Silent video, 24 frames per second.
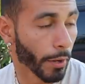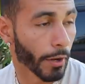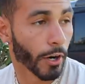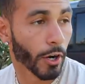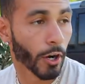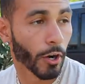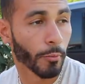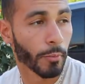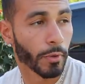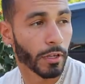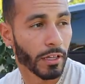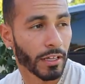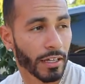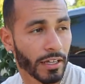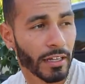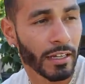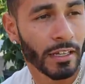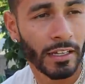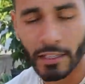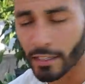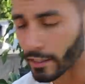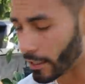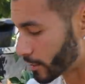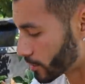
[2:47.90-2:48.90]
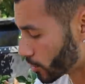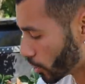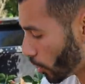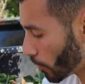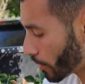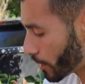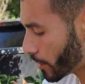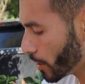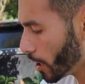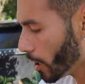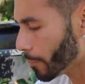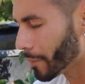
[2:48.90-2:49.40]
But let's
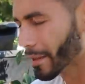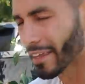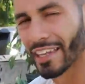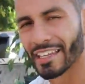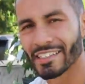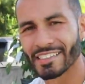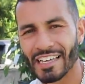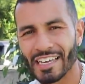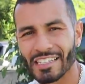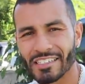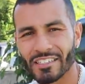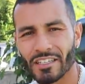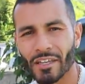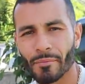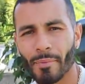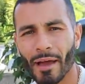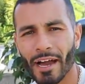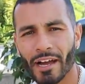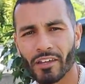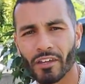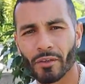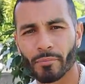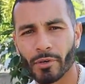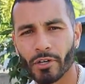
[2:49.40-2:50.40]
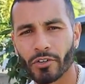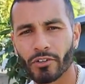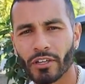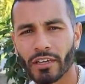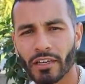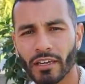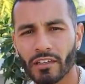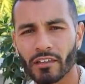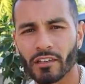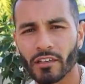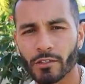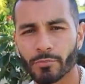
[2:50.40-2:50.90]
load it up and let's get to the back of the building
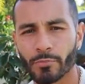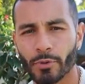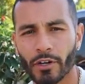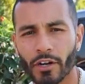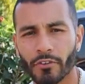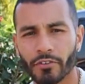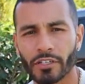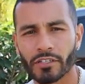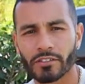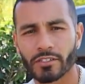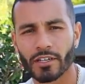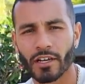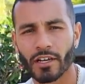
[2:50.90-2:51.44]
and put everything